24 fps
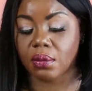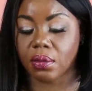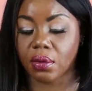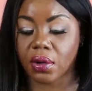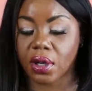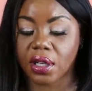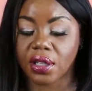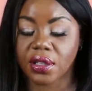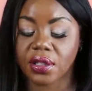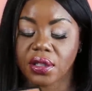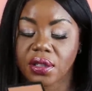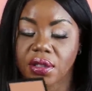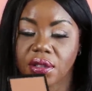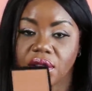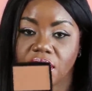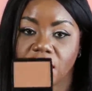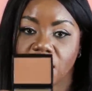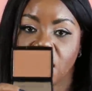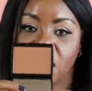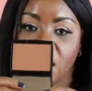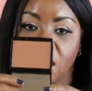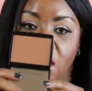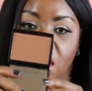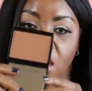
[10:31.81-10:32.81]
bronzers,
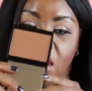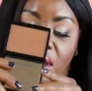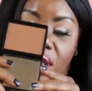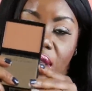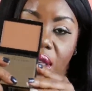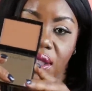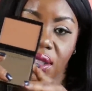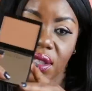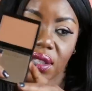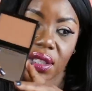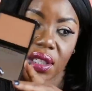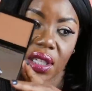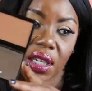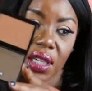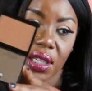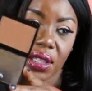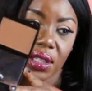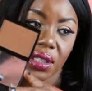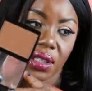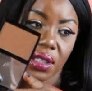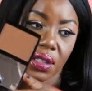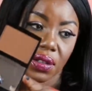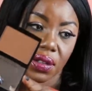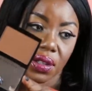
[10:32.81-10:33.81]
and then I just
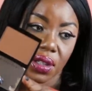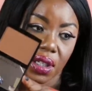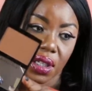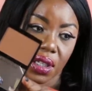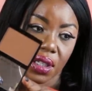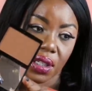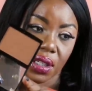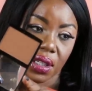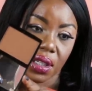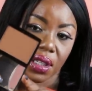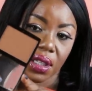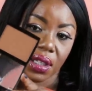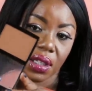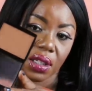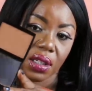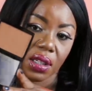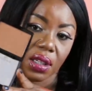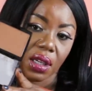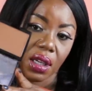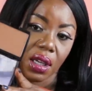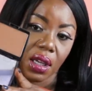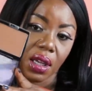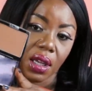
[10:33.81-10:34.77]
had to go ahead and get it.